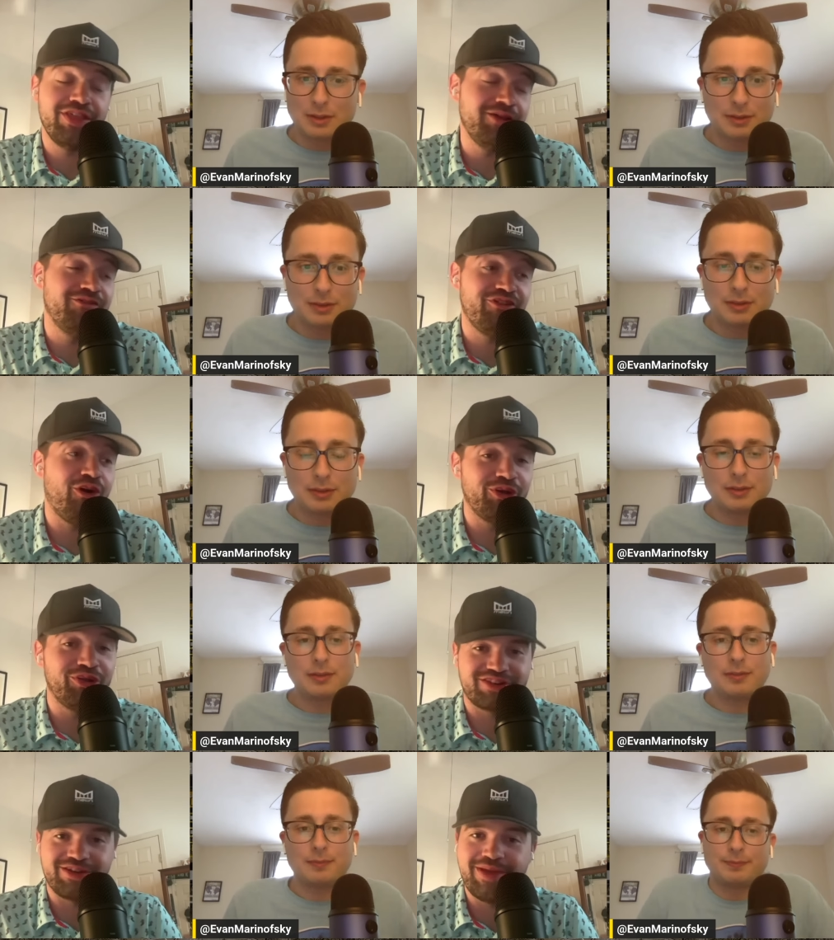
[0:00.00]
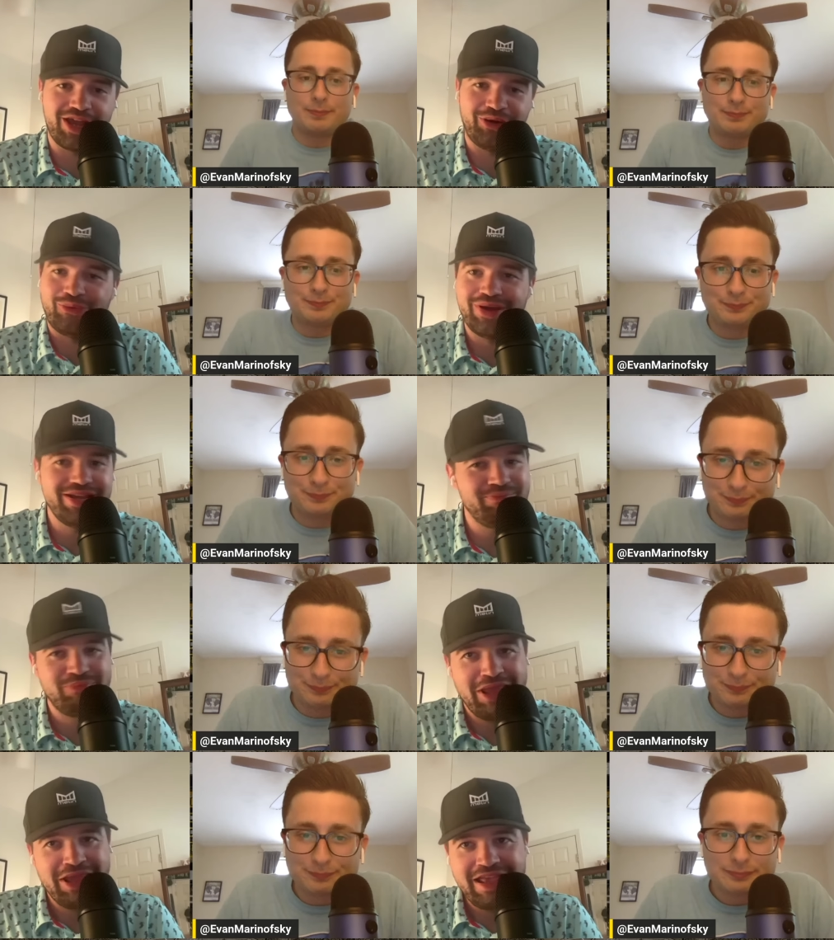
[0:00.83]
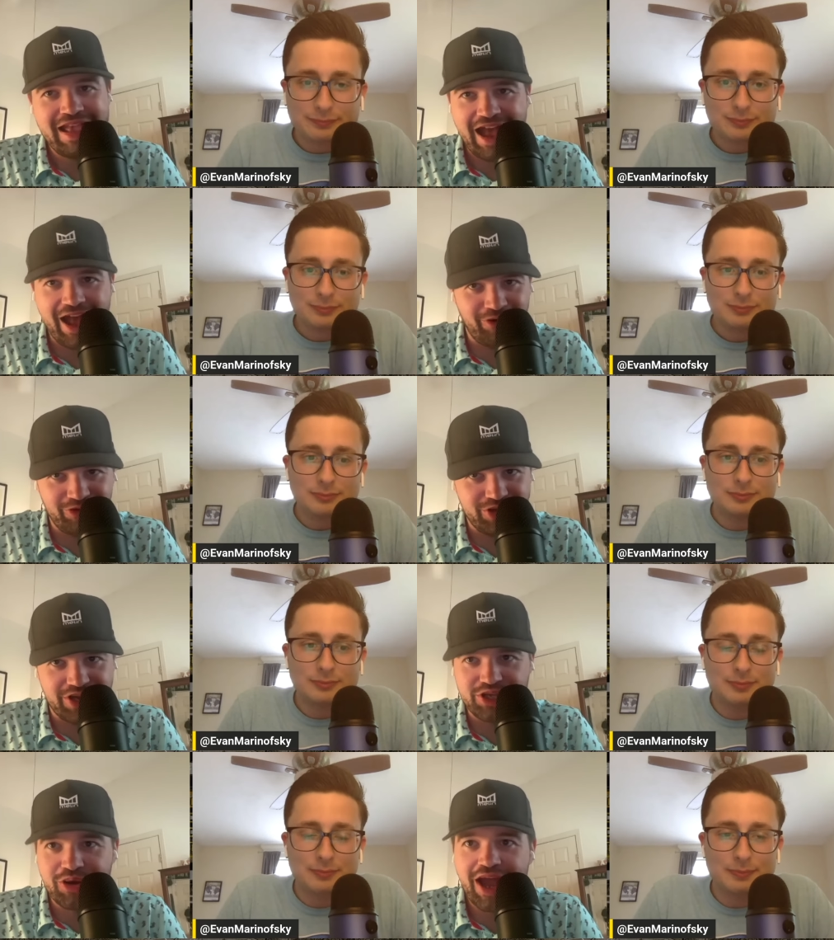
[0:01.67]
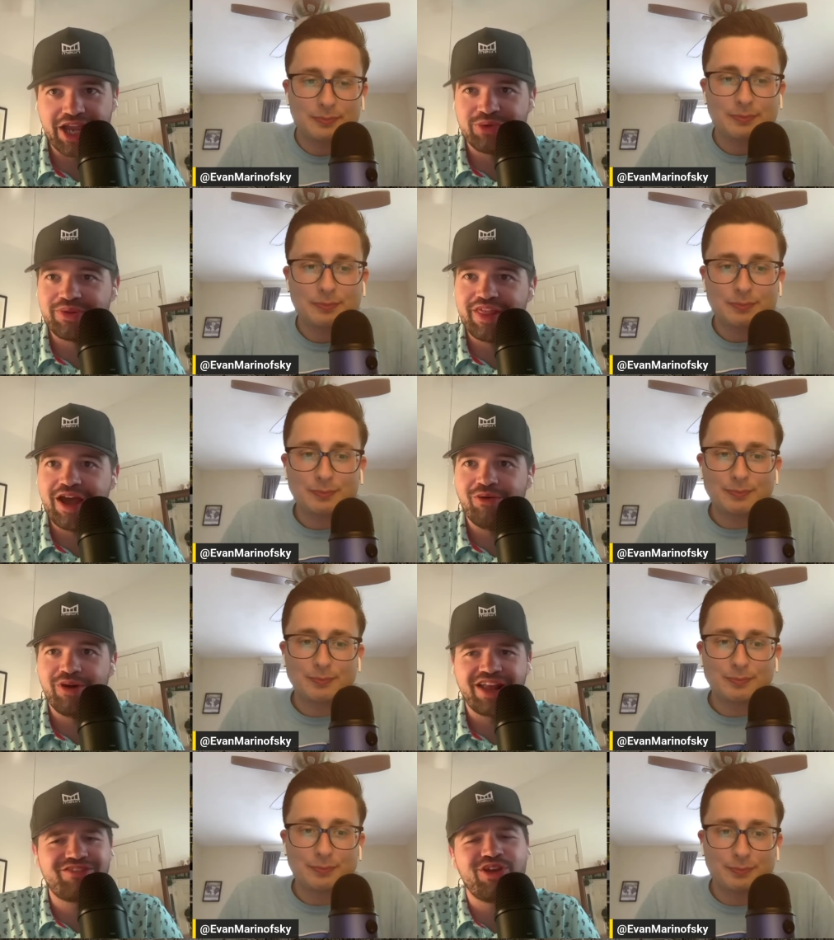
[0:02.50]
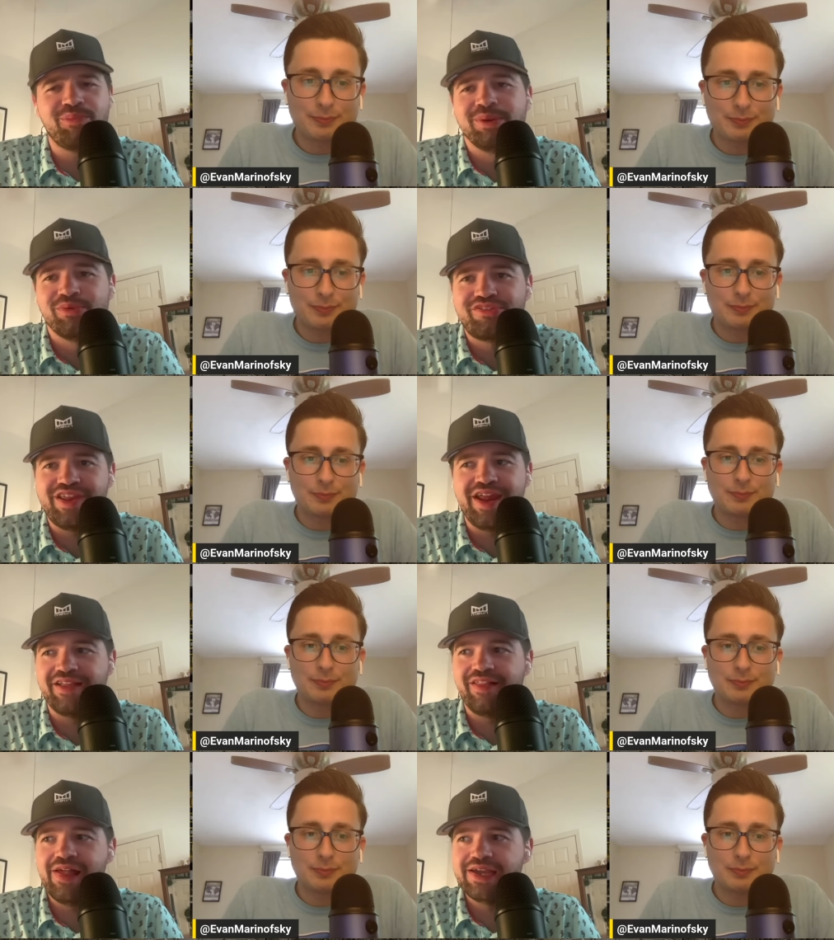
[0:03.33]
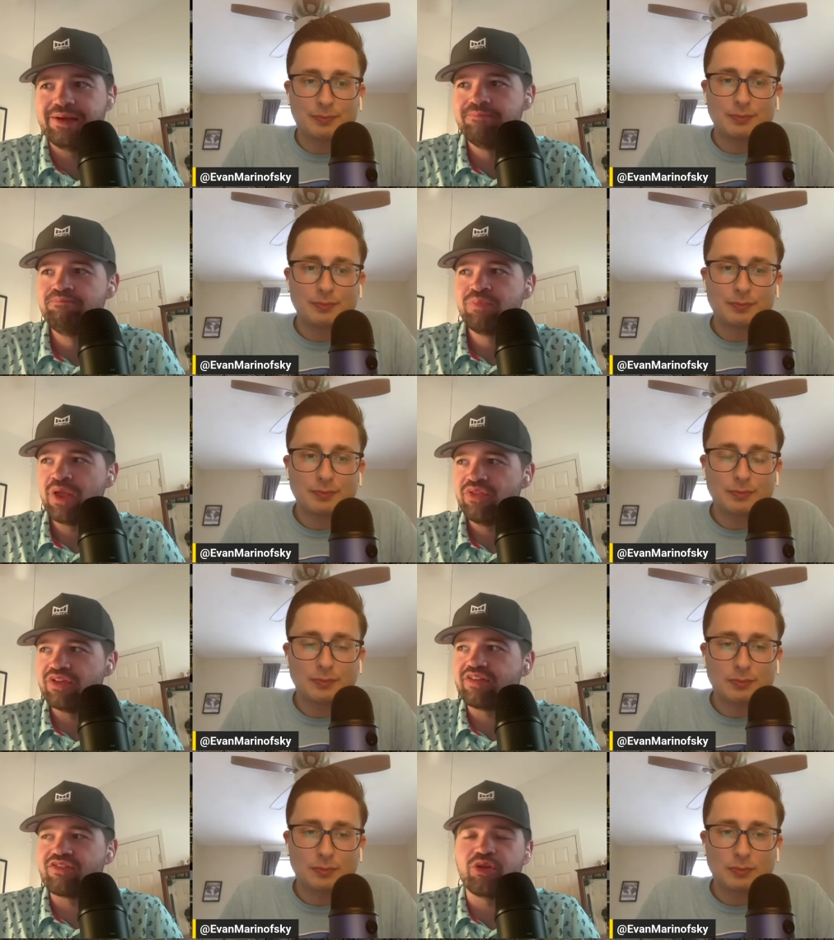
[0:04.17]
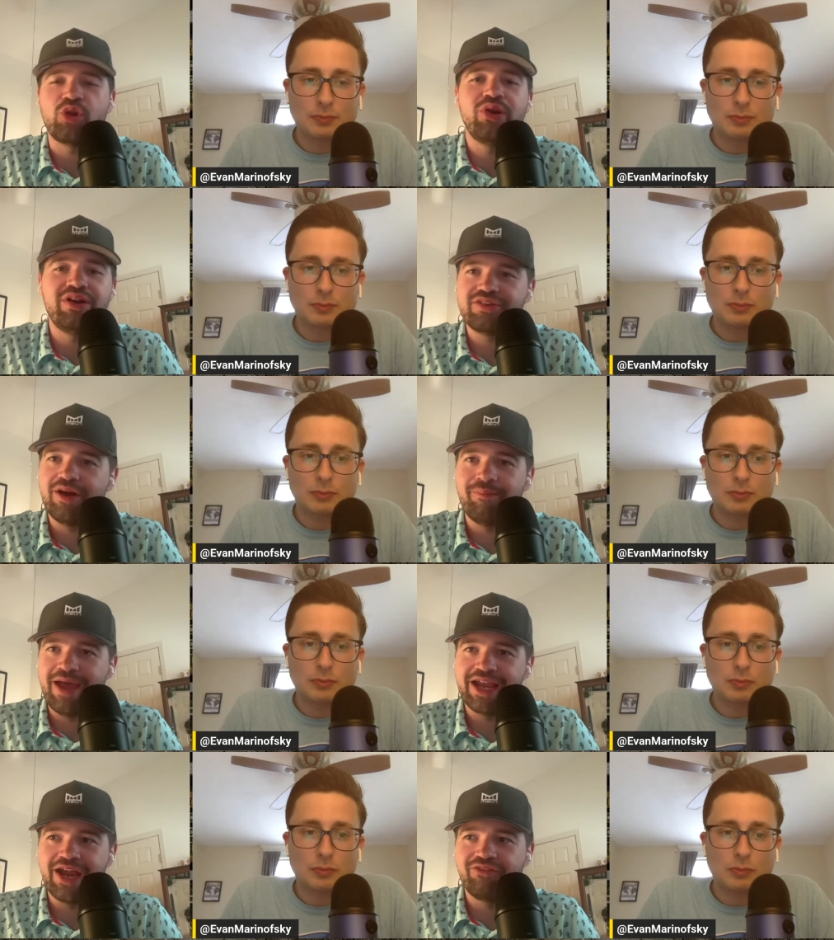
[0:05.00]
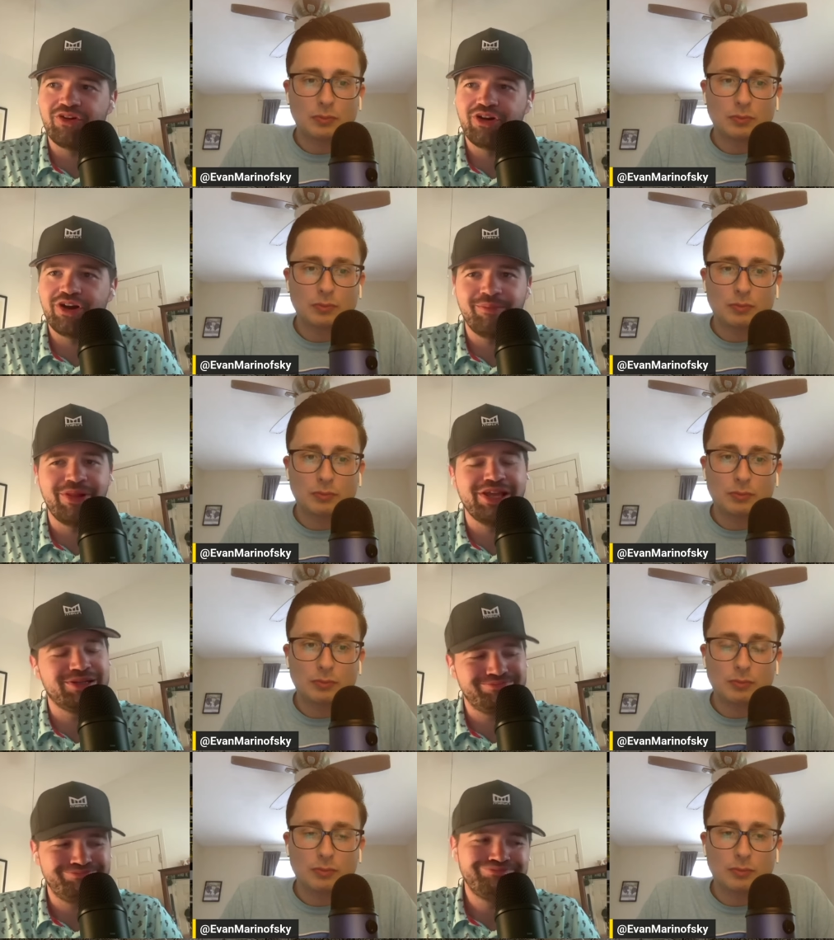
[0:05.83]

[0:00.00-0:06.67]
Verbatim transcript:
Speaker 1: if Oilers come back and win, I don't really know how you argue with that one. I saw people saying like this is the greatest comeback ever, and I'm like.